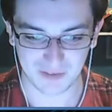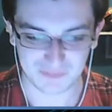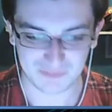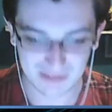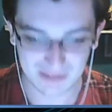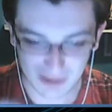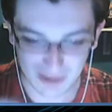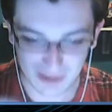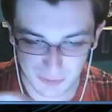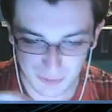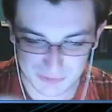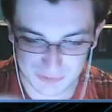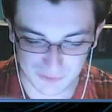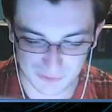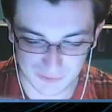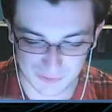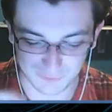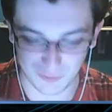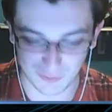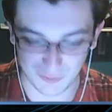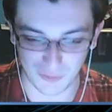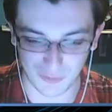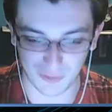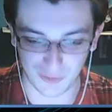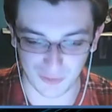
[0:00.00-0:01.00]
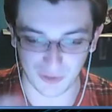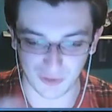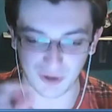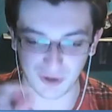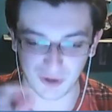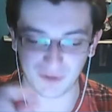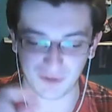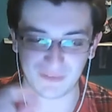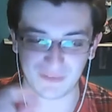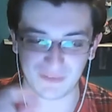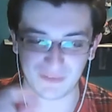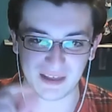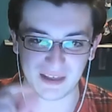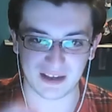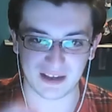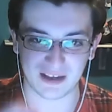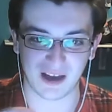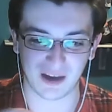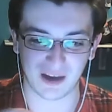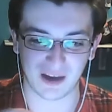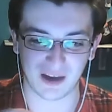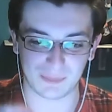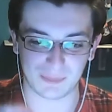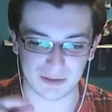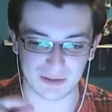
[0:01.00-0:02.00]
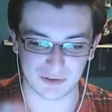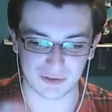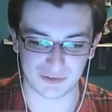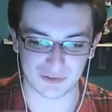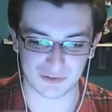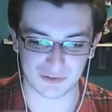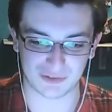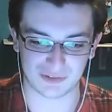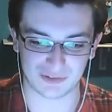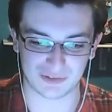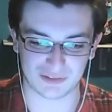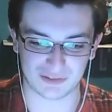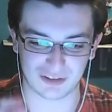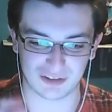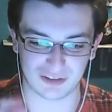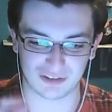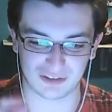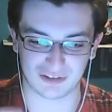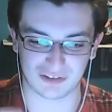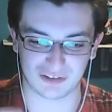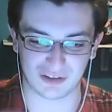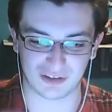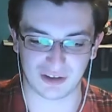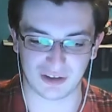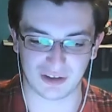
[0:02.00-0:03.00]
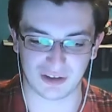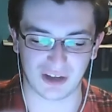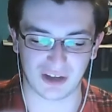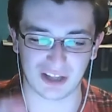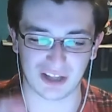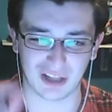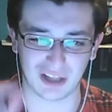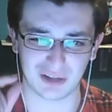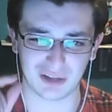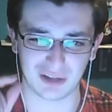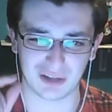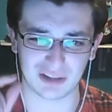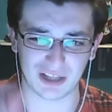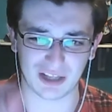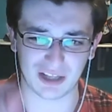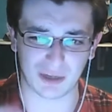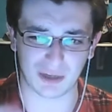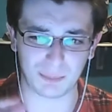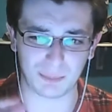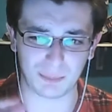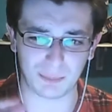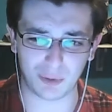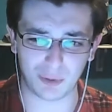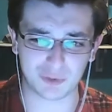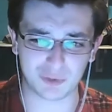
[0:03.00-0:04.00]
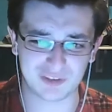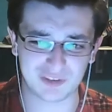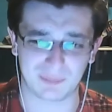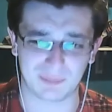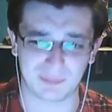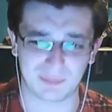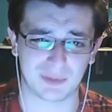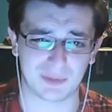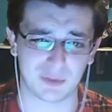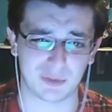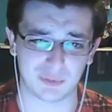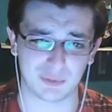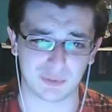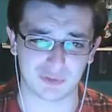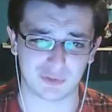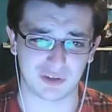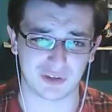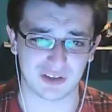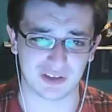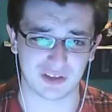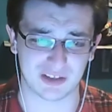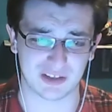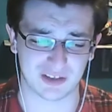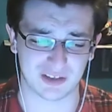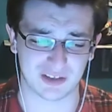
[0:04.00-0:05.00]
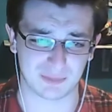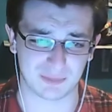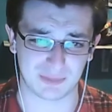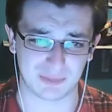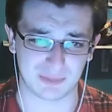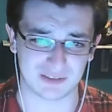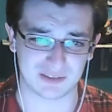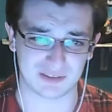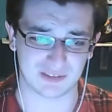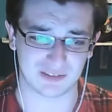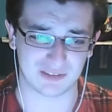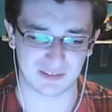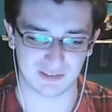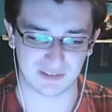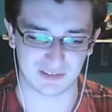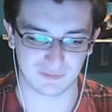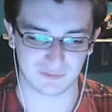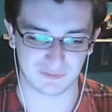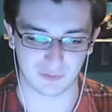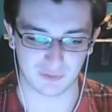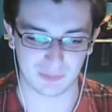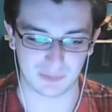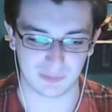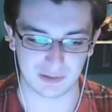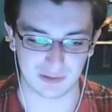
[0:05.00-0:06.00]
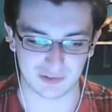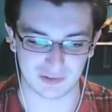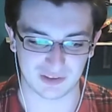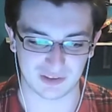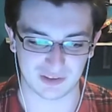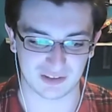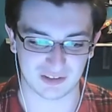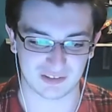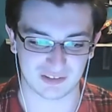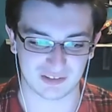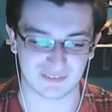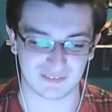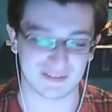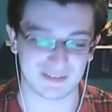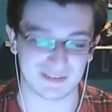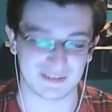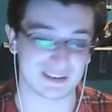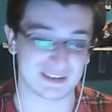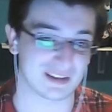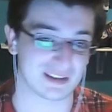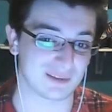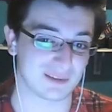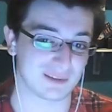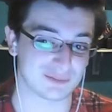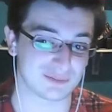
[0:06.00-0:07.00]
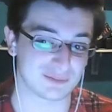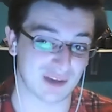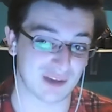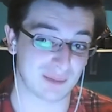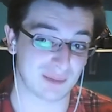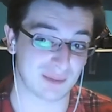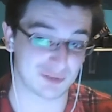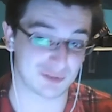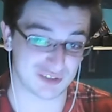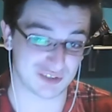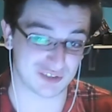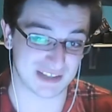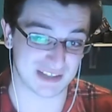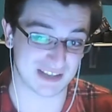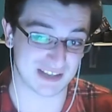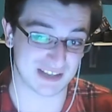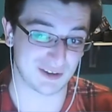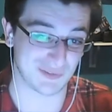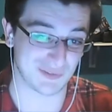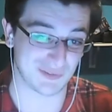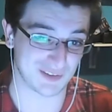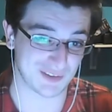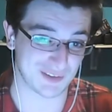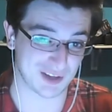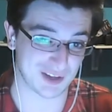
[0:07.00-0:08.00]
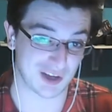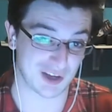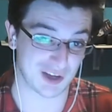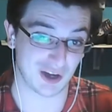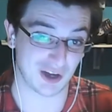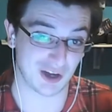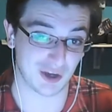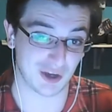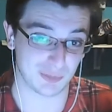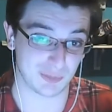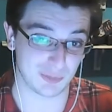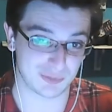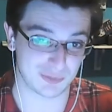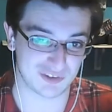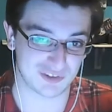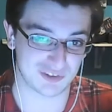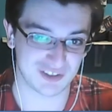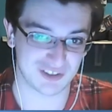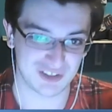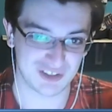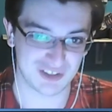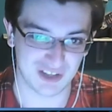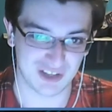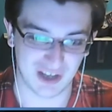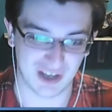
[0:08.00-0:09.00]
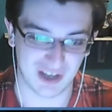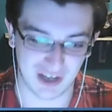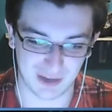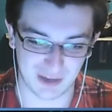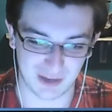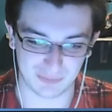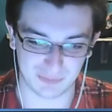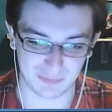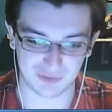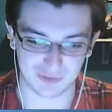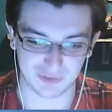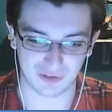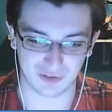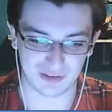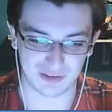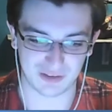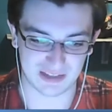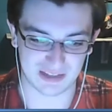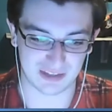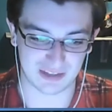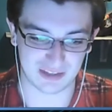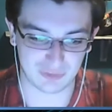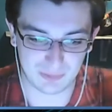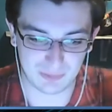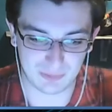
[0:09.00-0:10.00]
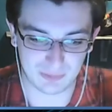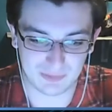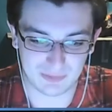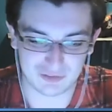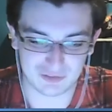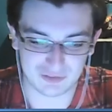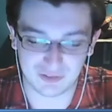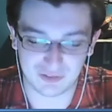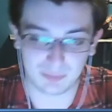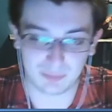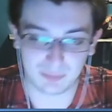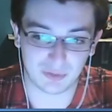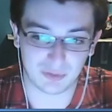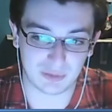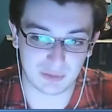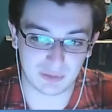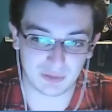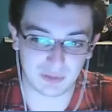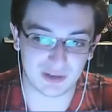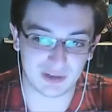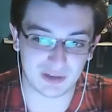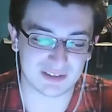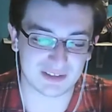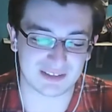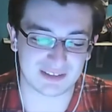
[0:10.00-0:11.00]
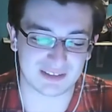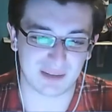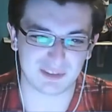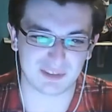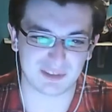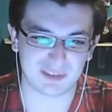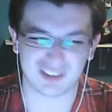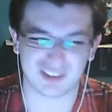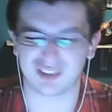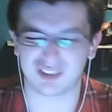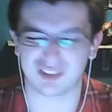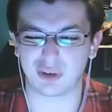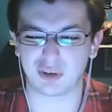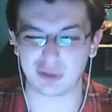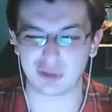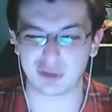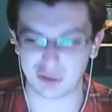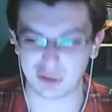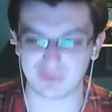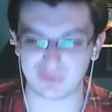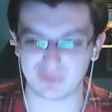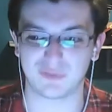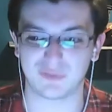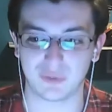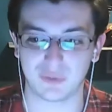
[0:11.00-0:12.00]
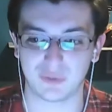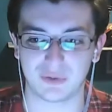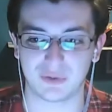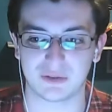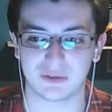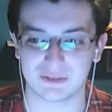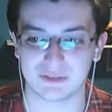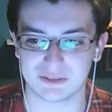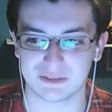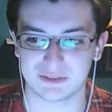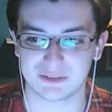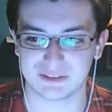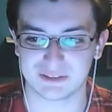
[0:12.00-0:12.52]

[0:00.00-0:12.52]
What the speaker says: They lowered the floor on their car because this is like a more typical circuit compared to the other Formula E circuits, and they ended up damaging it on the curbs. So again, as we mentioned, the bodywork damage is not good for